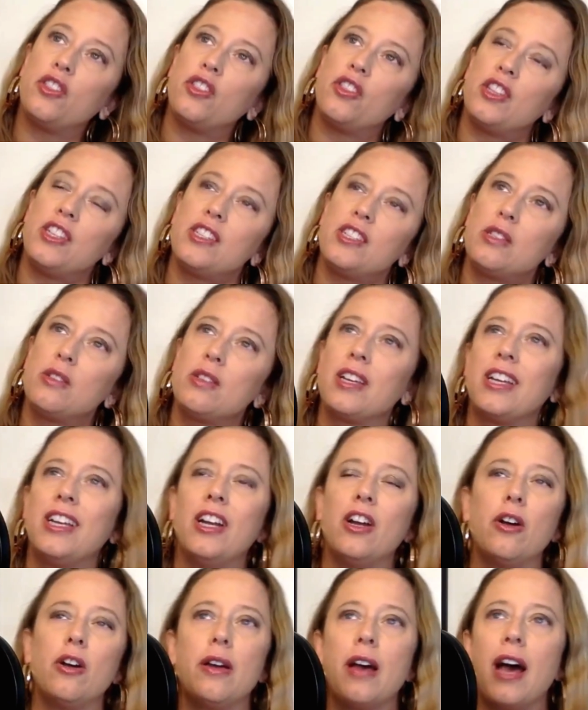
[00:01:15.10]
this is, I
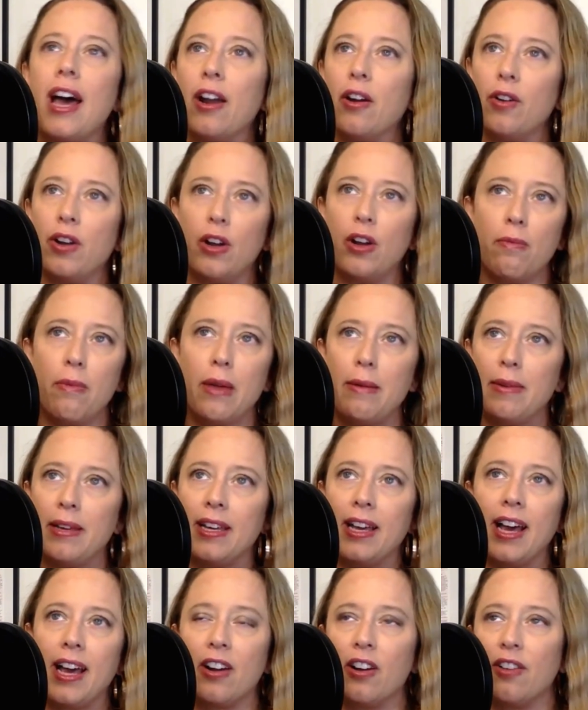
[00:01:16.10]
don't know
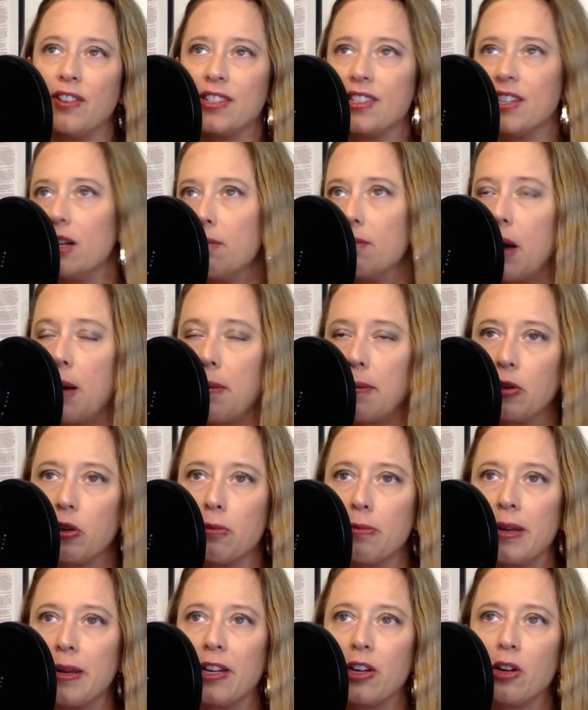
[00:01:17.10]
if it's an unpopular
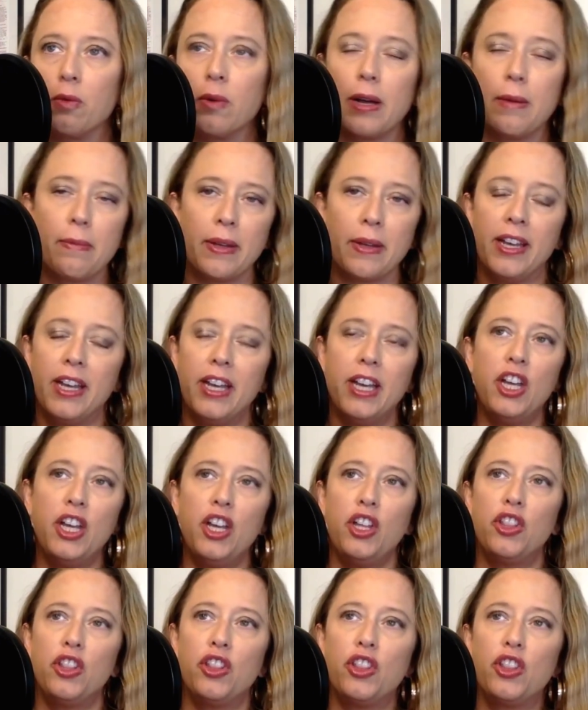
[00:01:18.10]
opinion or what, but
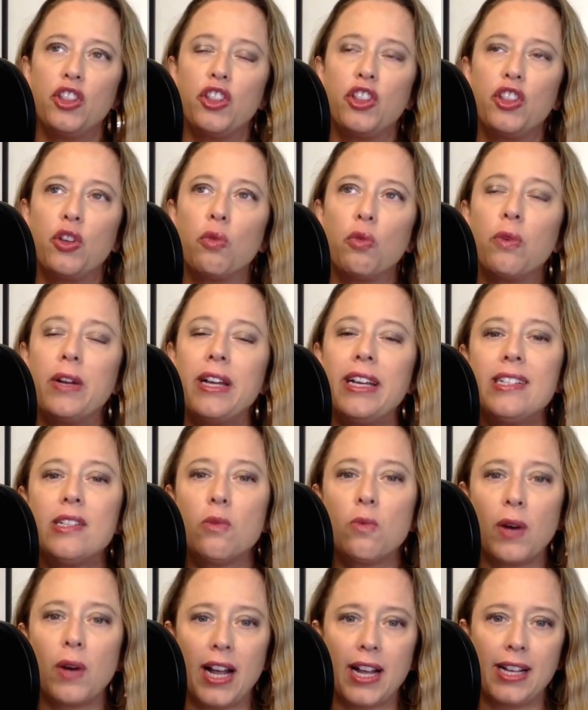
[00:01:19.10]
the
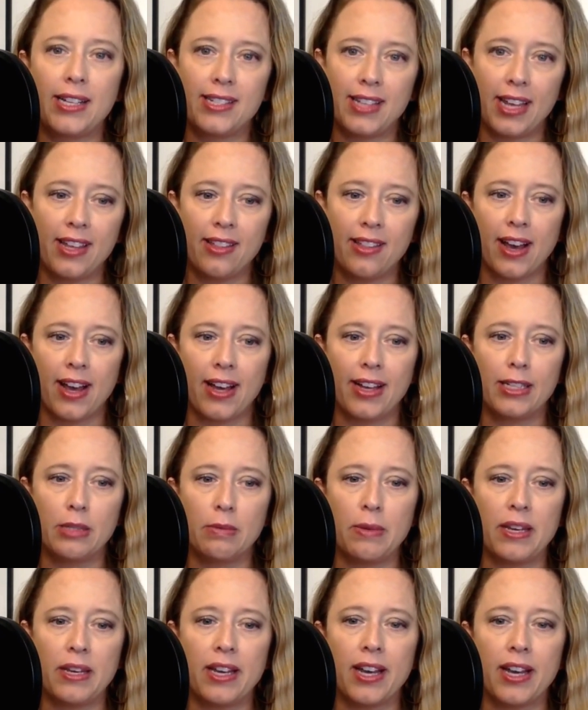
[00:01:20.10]
reason why I say that is
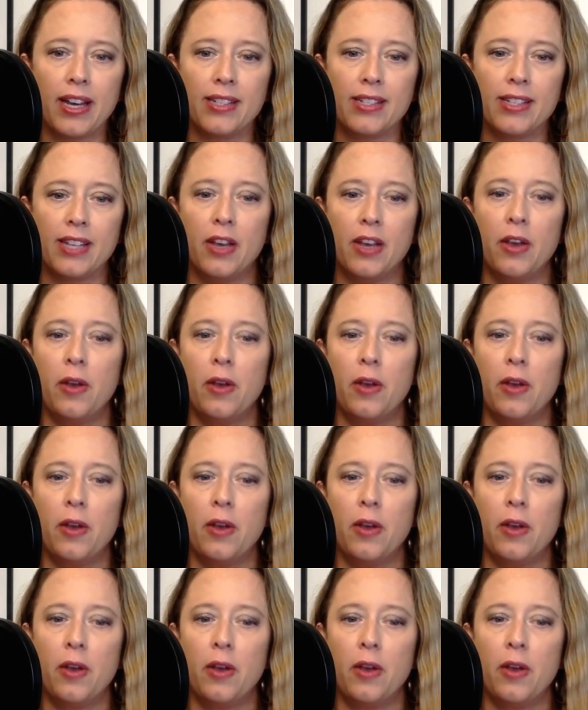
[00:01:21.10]
because